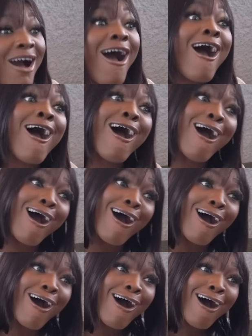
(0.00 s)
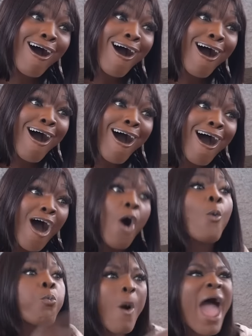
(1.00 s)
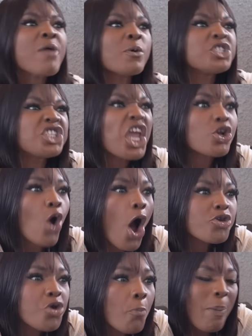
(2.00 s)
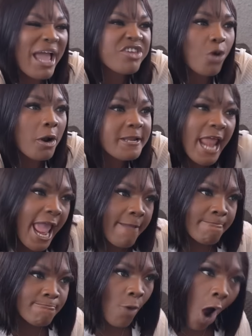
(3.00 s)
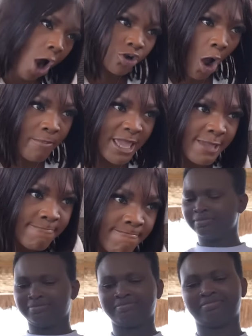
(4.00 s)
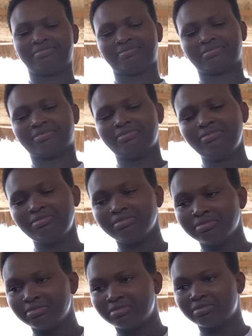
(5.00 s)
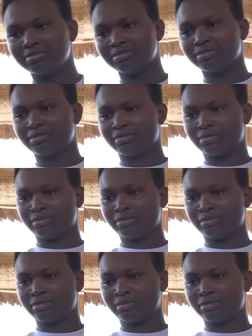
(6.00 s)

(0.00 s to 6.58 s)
Oh! Why would she call you by your name, Okomi? You'll be coming here,